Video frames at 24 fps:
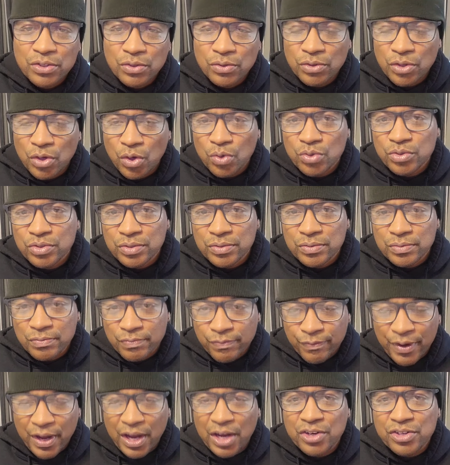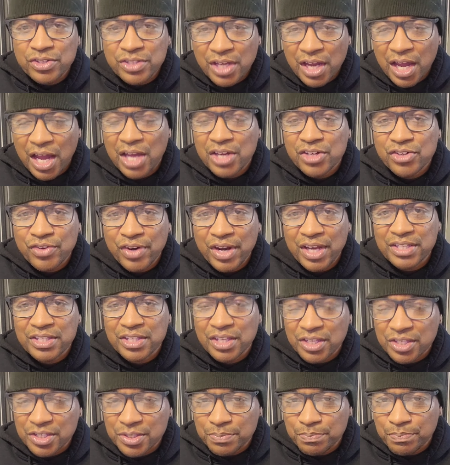to those fighters' contracts
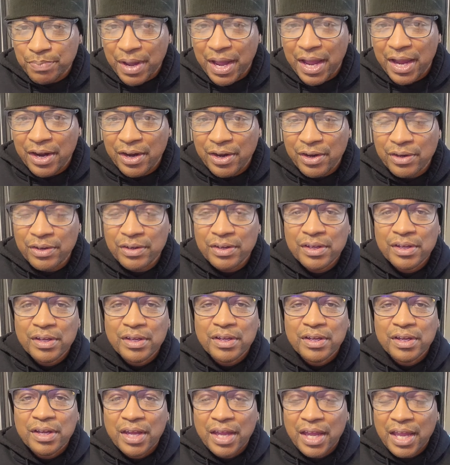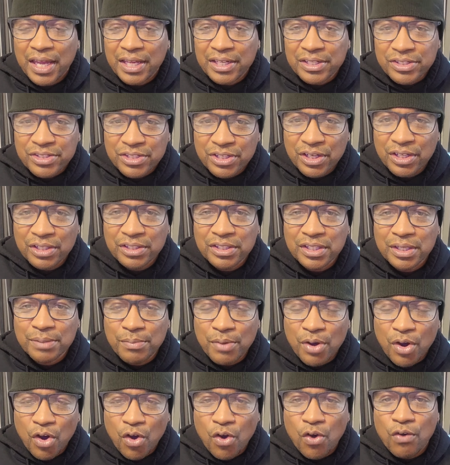expired and took them
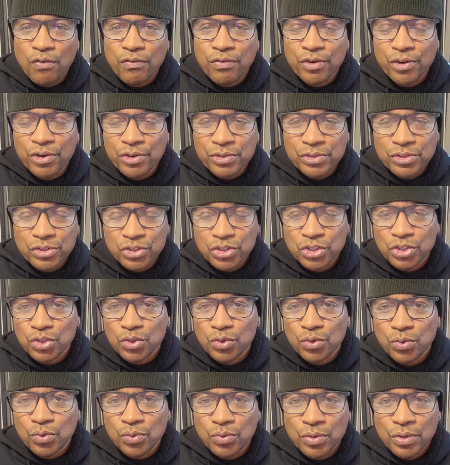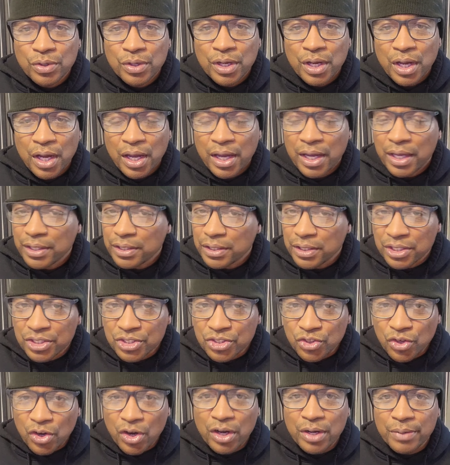over to the
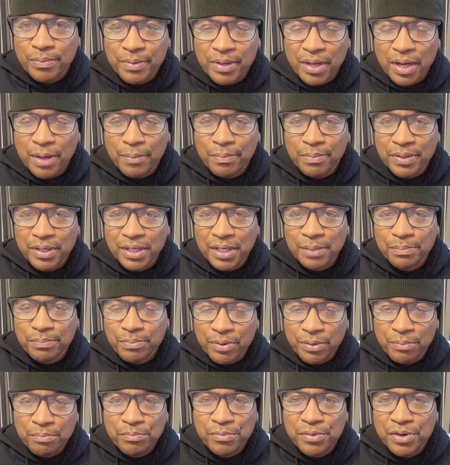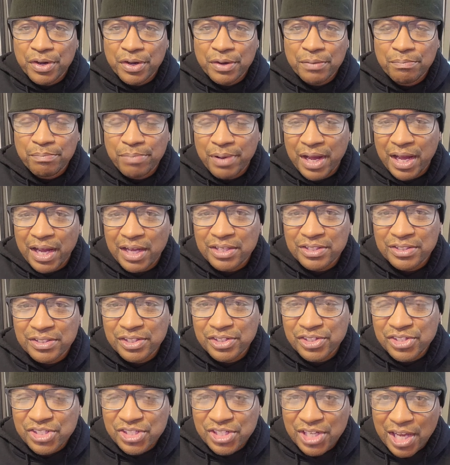startup company Premier
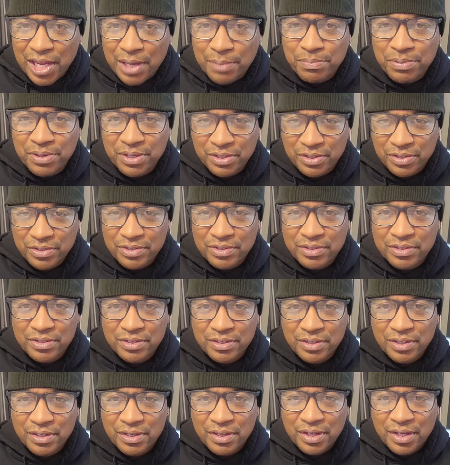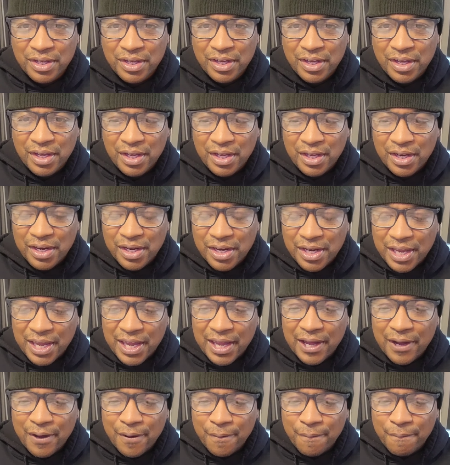Boxing Champions.
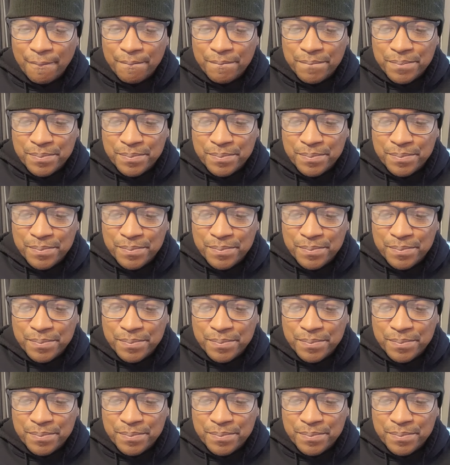Now,